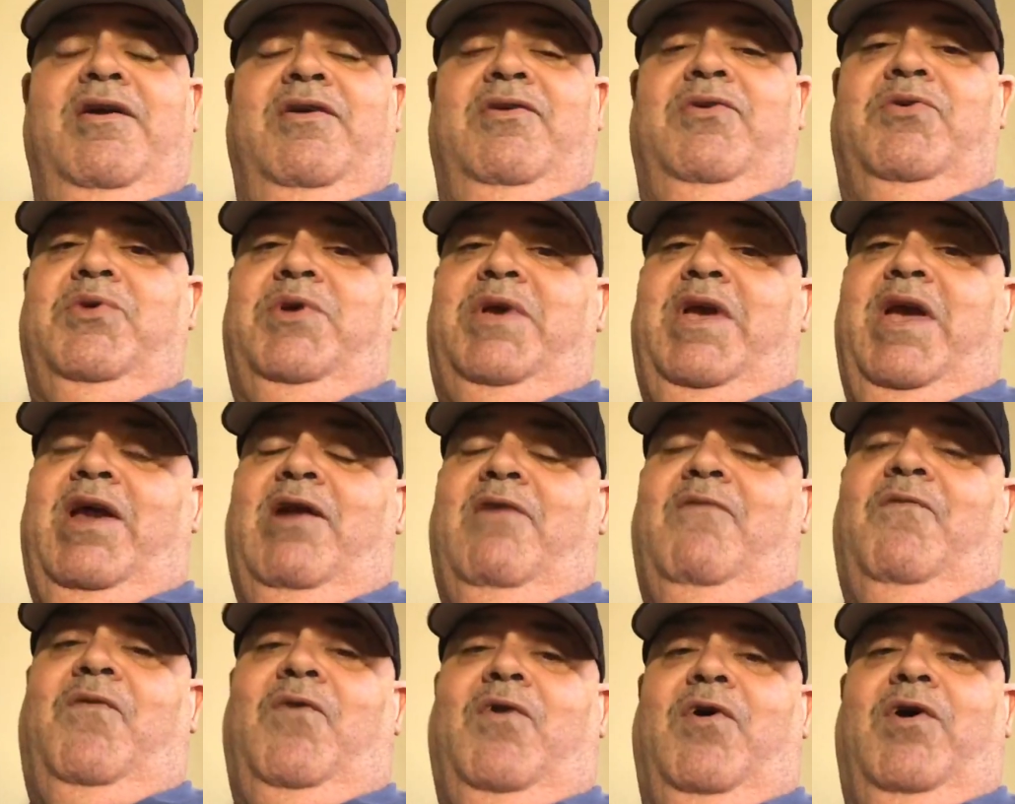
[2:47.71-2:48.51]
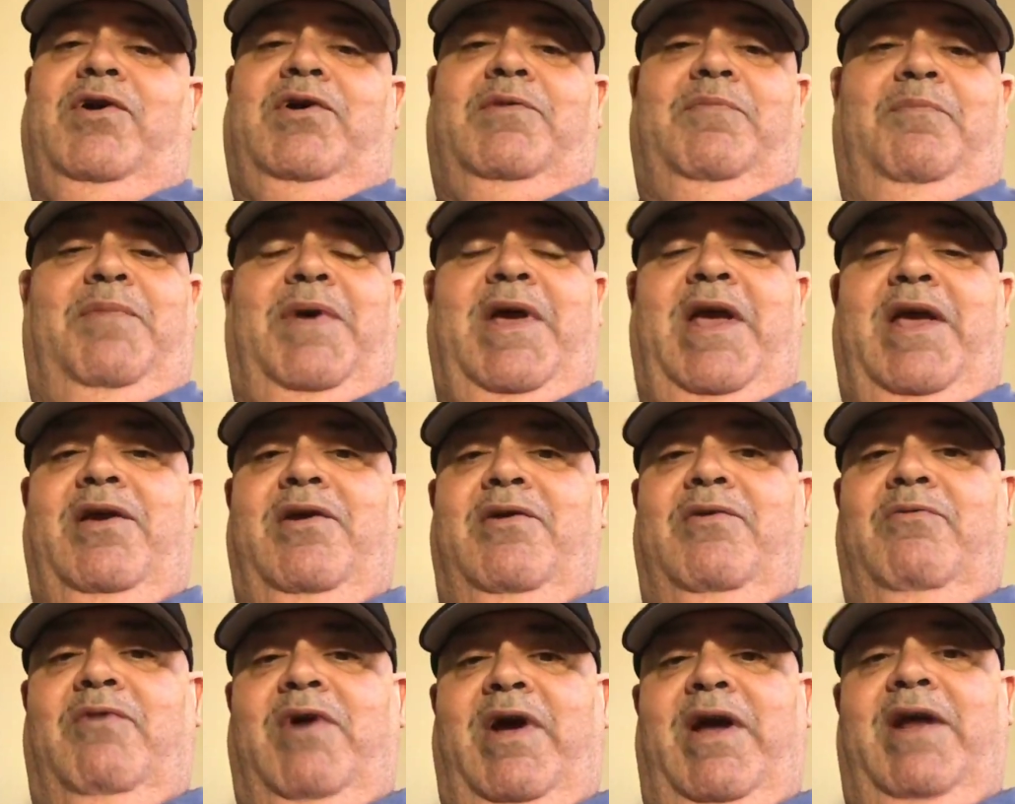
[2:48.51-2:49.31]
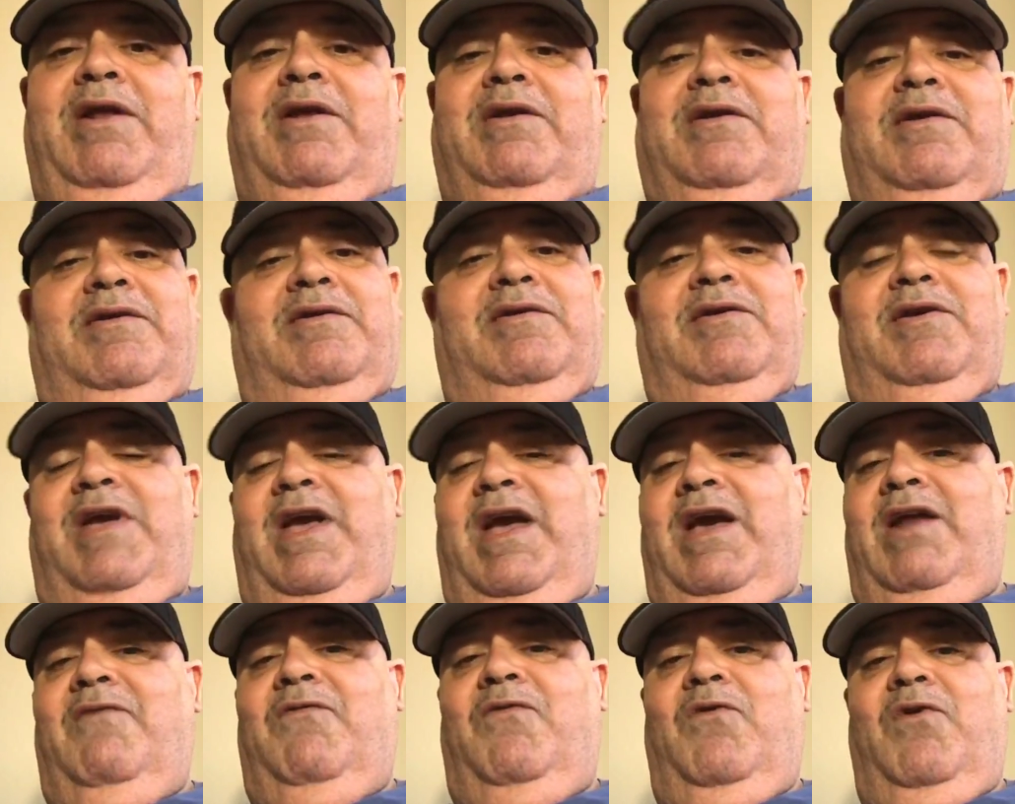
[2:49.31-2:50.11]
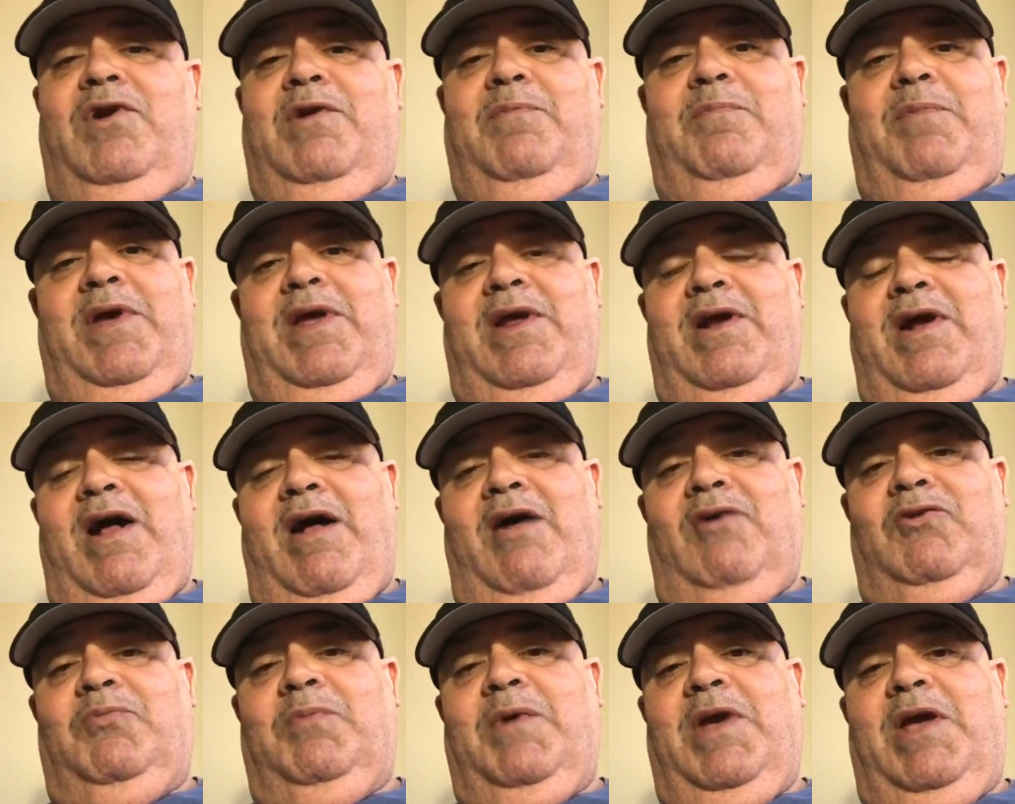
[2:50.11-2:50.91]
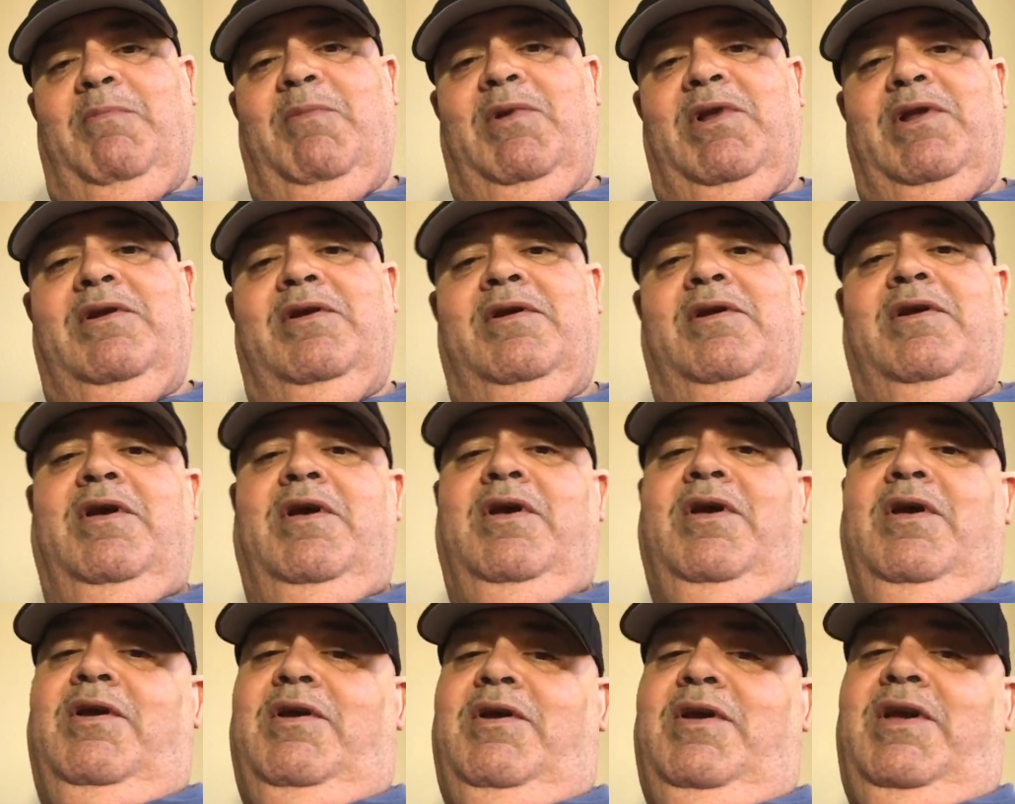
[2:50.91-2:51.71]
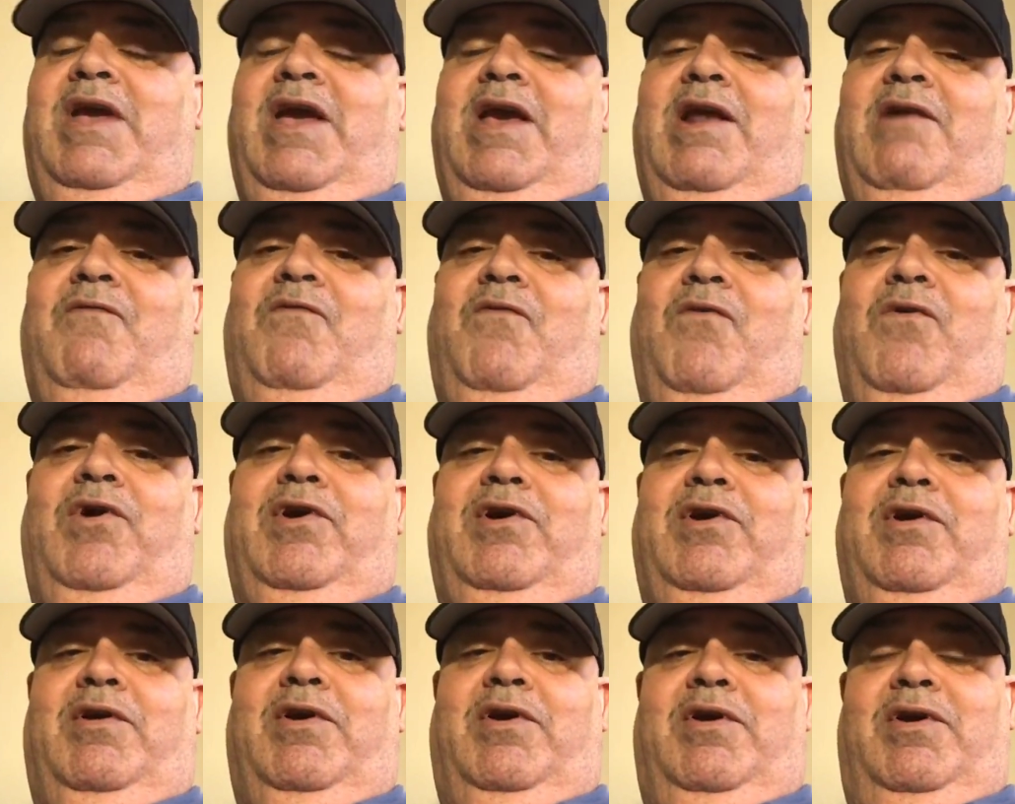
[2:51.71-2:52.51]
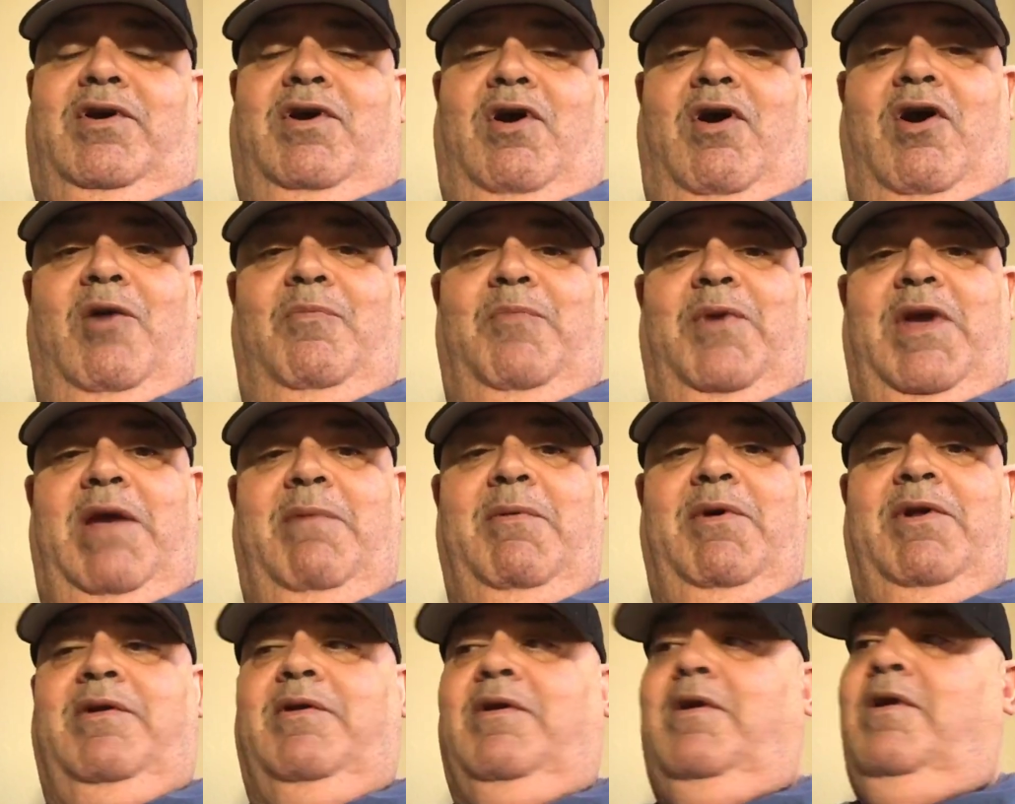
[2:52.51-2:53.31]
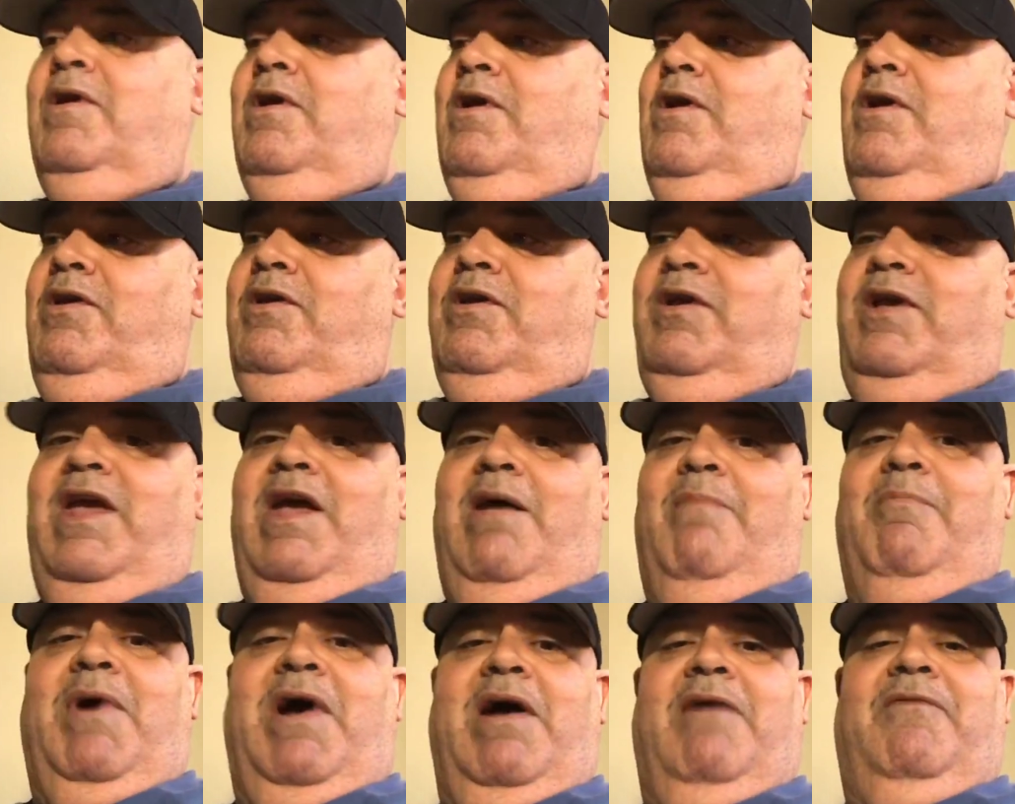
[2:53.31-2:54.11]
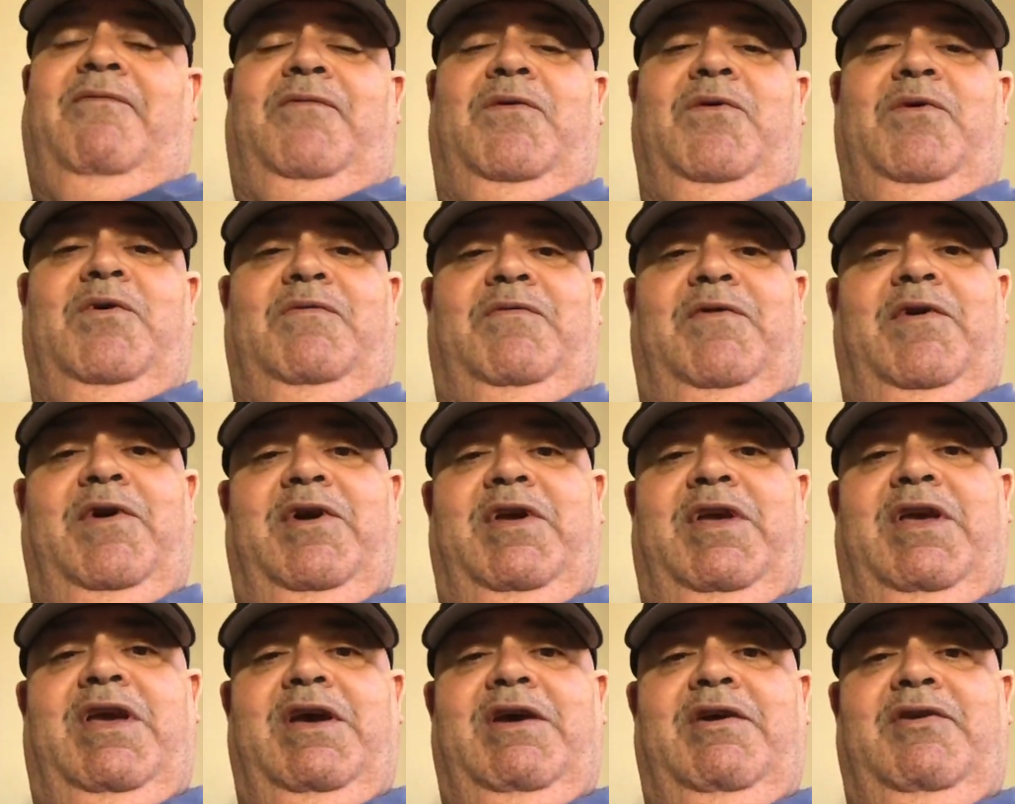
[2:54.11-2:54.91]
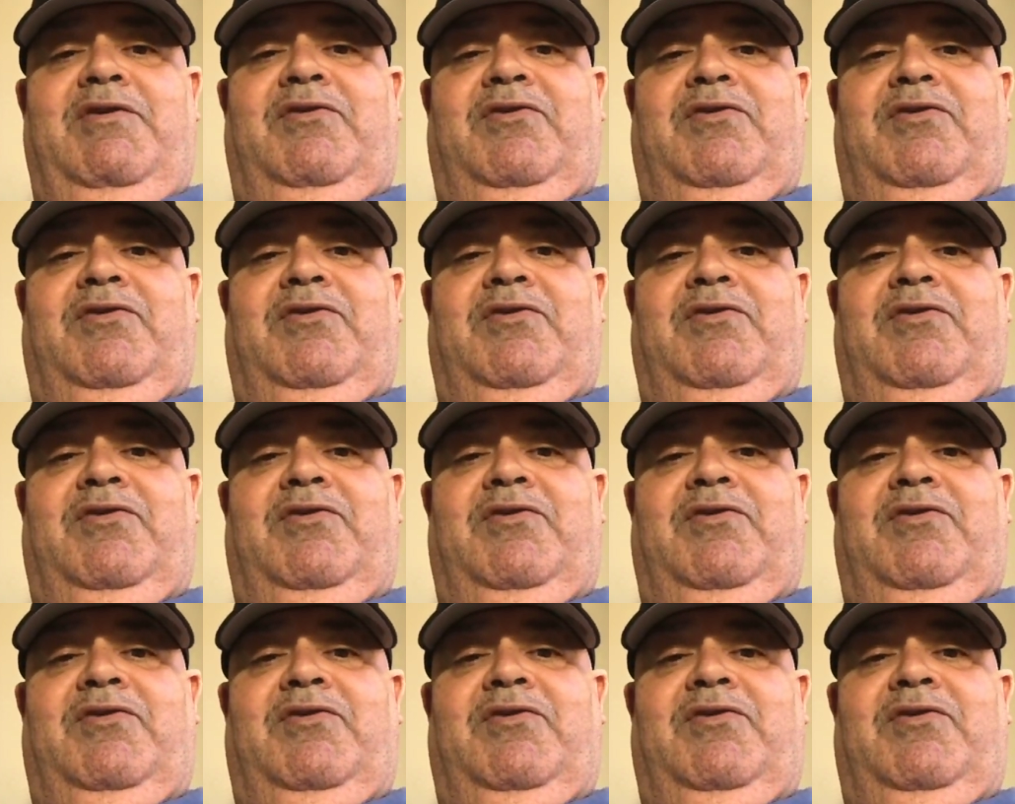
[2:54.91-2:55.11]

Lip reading: you can't afford to pay your rent, you can't afford to pay your house payment, you can't afford your car payment, you can't buy food for your kids.